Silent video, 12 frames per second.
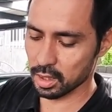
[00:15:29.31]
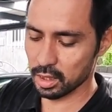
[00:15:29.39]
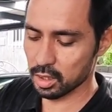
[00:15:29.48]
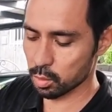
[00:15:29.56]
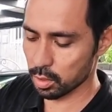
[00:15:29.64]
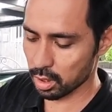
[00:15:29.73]
at
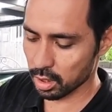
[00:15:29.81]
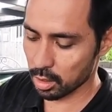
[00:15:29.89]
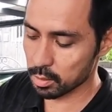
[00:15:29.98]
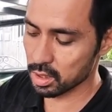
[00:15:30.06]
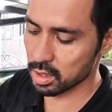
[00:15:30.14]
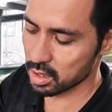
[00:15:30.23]
least when it
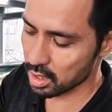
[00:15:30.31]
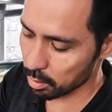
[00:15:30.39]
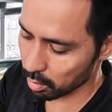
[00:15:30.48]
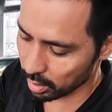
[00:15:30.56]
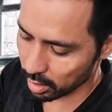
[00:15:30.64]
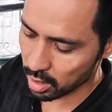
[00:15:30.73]
comes to
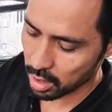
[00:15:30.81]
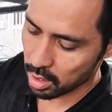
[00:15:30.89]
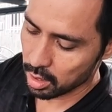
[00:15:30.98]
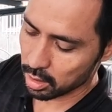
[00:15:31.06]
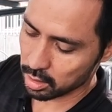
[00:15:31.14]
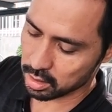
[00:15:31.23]

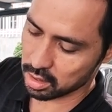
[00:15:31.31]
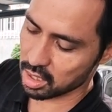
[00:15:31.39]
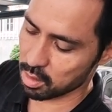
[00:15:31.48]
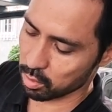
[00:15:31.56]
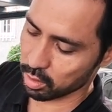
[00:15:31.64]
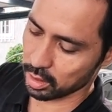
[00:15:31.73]

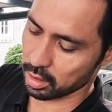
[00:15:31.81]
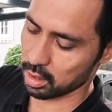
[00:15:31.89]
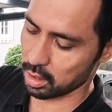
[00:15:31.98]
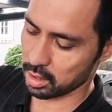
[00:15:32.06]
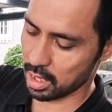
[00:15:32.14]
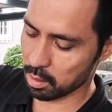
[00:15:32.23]
disassemble, like
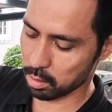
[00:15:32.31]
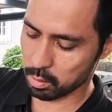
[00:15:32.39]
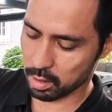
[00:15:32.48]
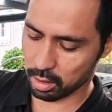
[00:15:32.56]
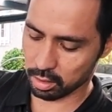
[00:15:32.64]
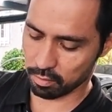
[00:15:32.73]
the
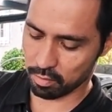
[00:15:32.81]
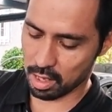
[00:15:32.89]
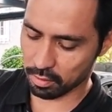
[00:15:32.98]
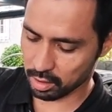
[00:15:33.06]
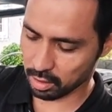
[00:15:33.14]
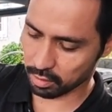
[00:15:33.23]
timing belt, the
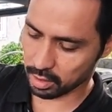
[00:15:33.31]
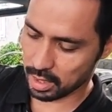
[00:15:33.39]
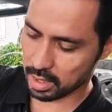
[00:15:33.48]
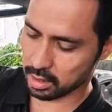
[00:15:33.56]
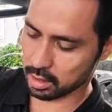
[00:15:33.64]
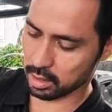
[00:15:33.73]
valve cover
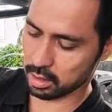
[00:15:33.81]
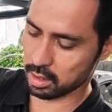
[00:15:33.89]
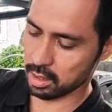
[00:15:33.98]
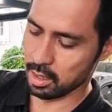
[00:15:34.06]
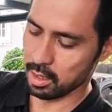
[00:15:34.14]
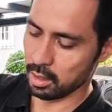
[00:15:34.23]
gaskets.